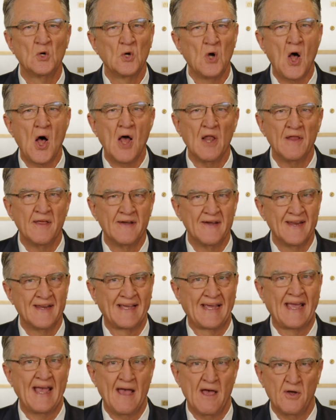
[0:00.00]
Call an
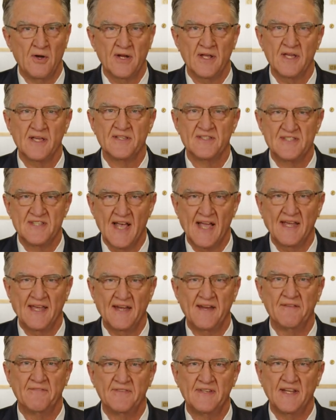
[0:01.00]
account
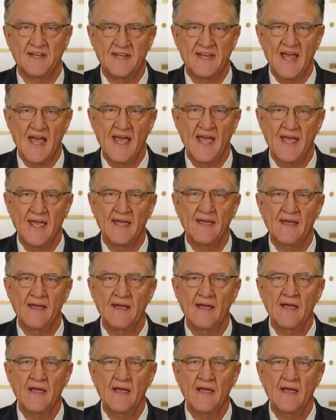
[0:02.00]
executive today